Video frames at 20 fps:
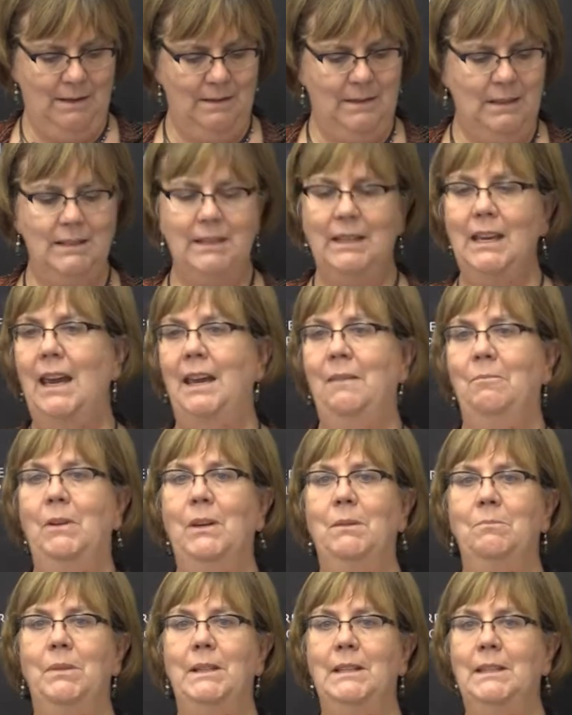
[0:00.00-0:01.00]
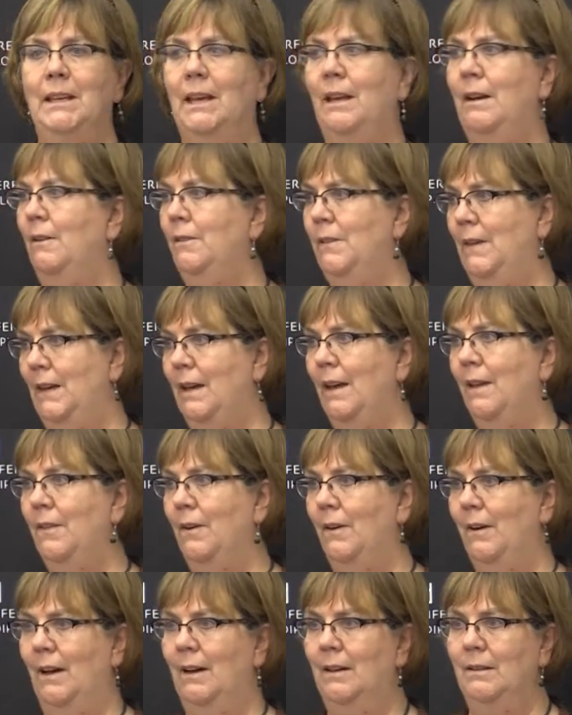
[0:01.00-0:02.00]
The same can be said of the
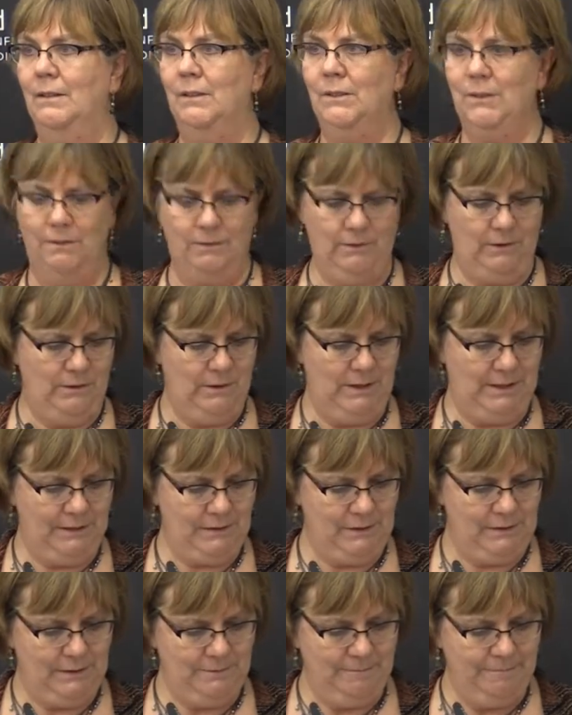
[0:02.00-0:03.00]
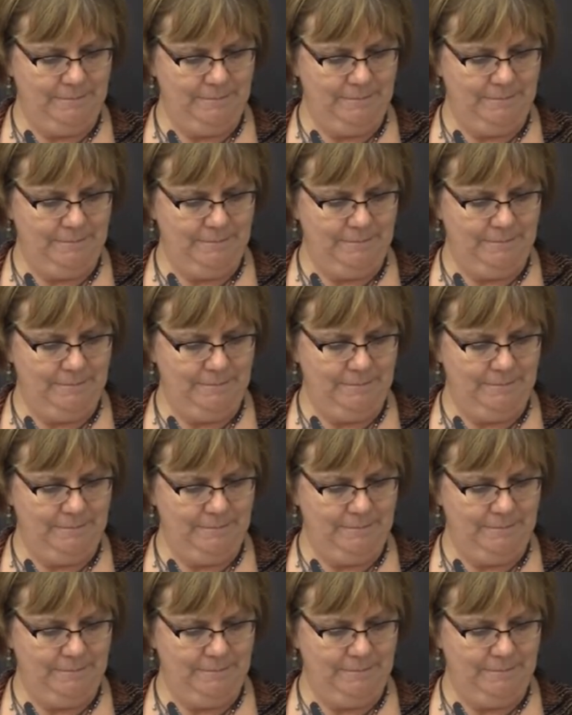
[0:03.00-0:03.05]
other arts, of course.